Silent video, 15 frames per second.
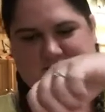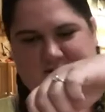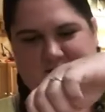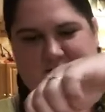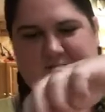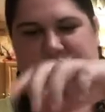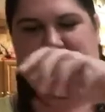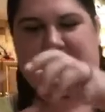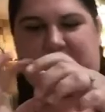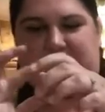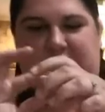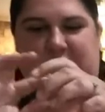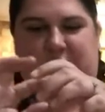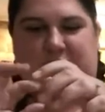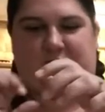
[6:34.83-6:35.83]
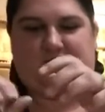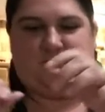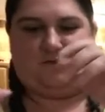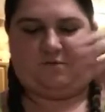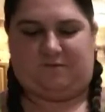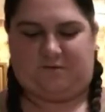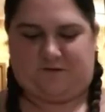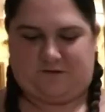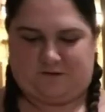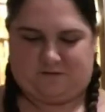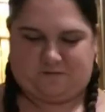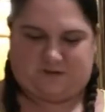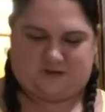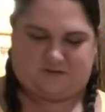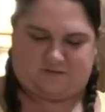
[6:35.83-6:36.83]
Made a real royal
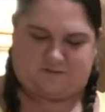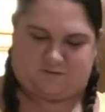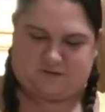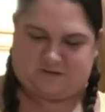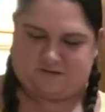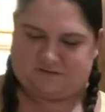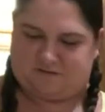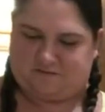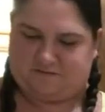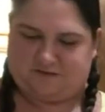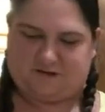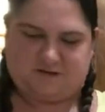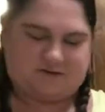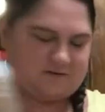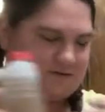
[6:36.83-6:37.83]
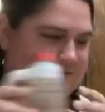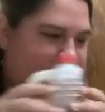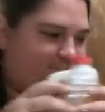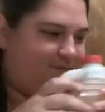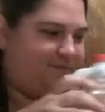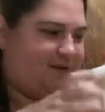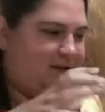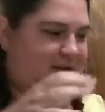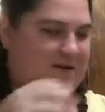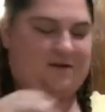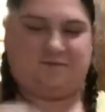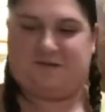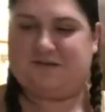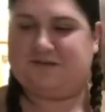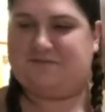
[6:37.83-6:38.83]
mess of myself here.
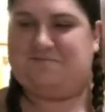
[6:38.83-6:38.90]
Anyways.